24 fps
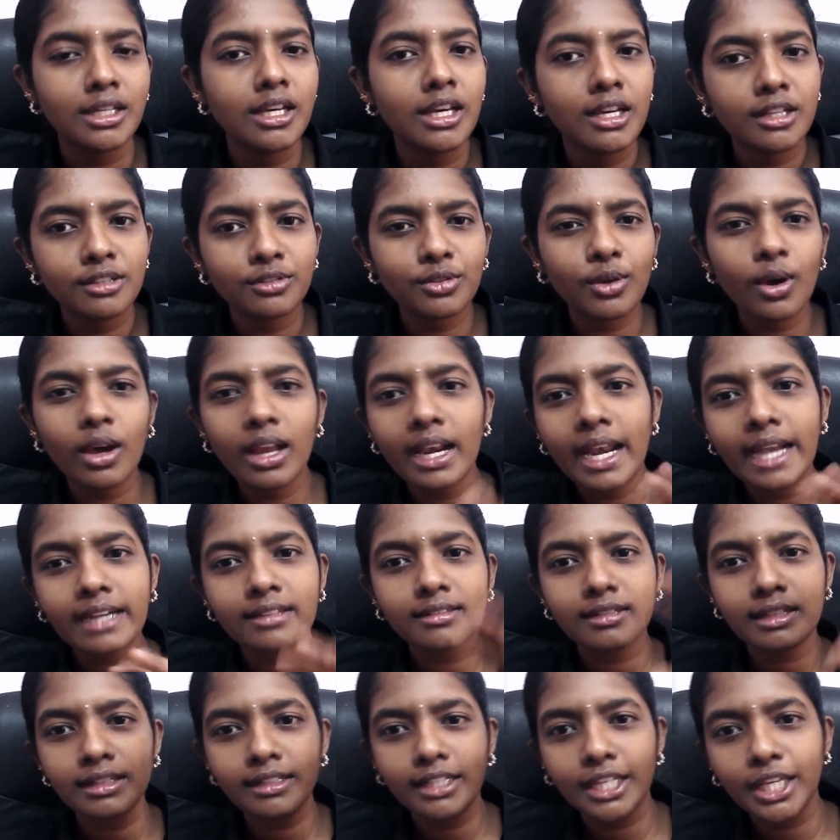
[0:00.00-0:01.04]
So let's
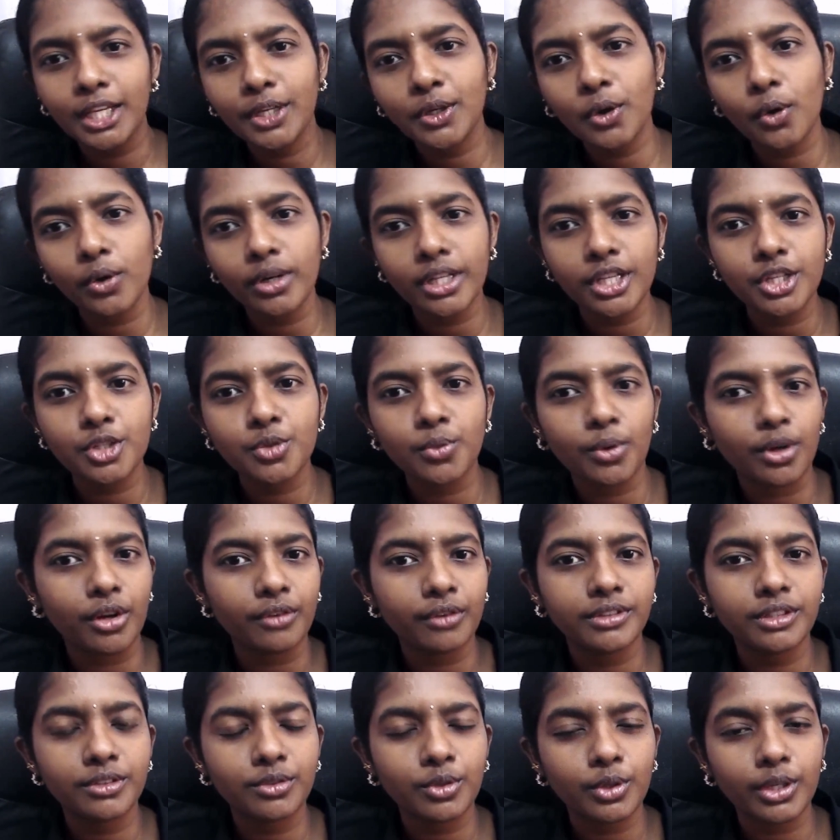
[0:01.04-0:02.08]
decode each one of
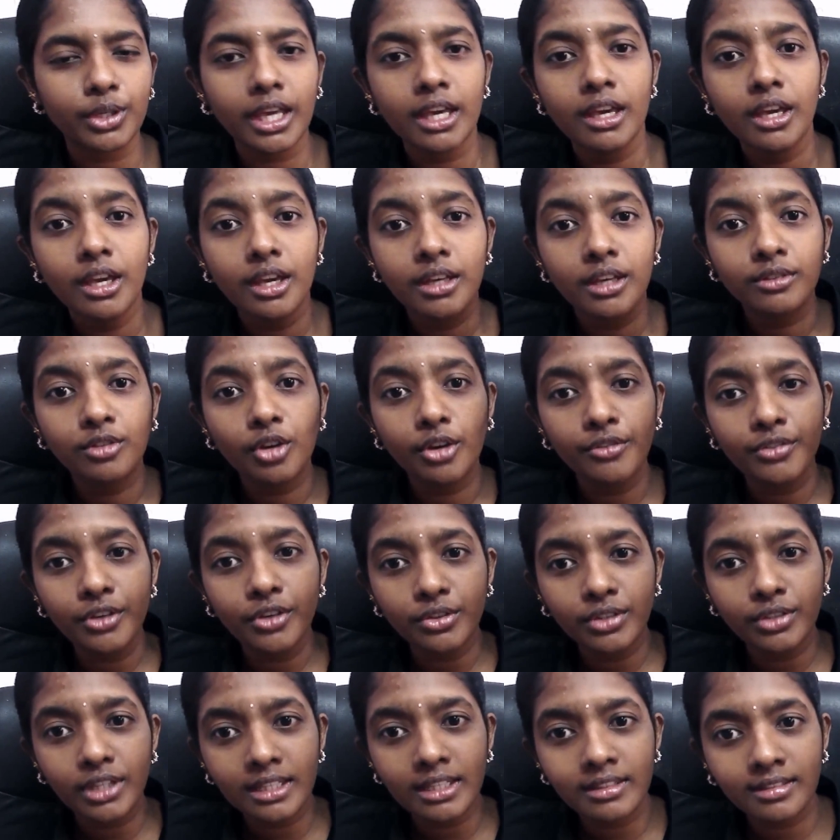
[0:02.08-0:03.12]
these, okay? So if you
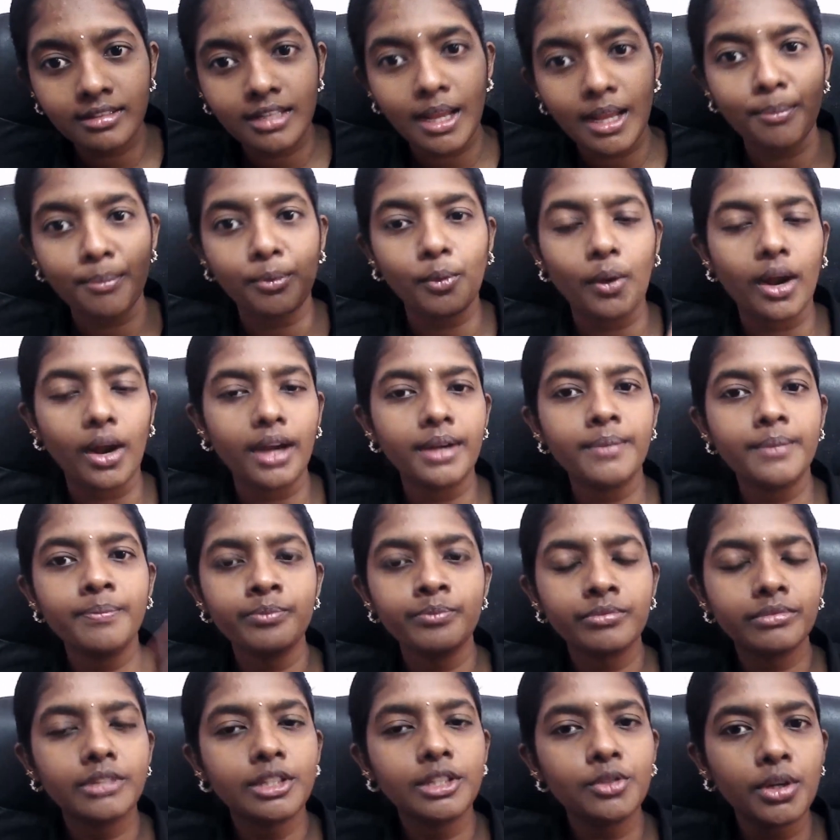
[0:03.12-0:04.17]
see step 1,
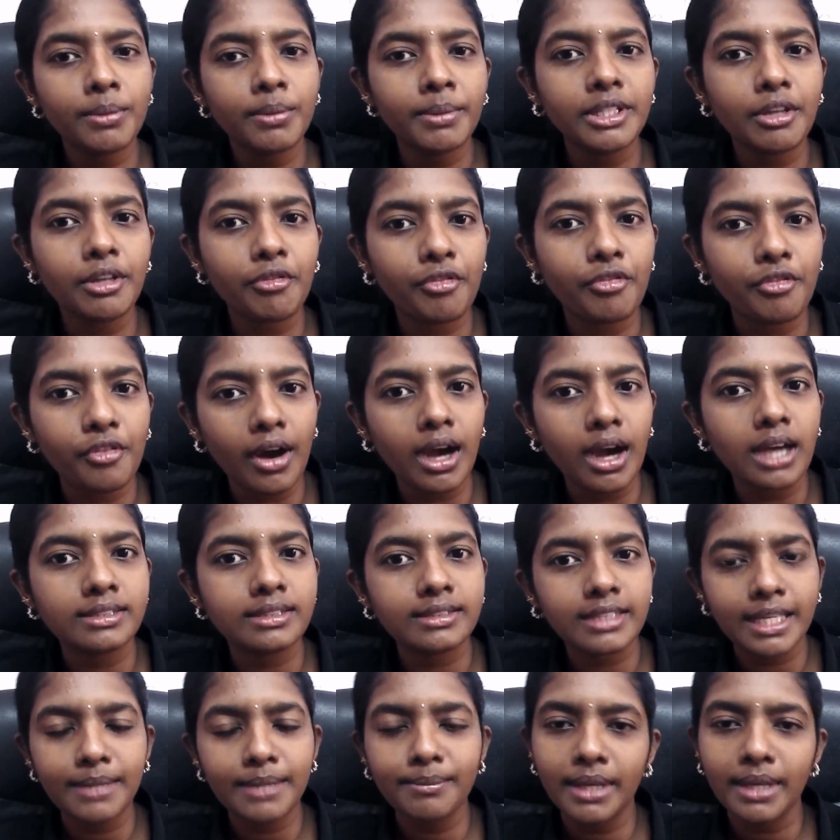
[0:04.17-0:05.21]
this would be the first
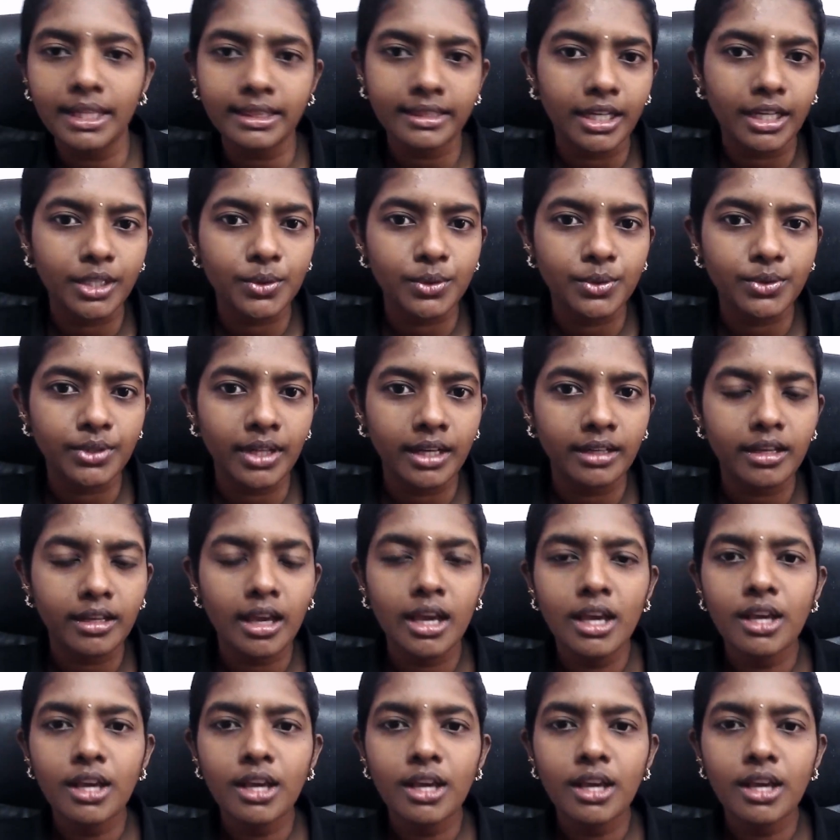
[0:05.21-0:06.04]
email that you sent.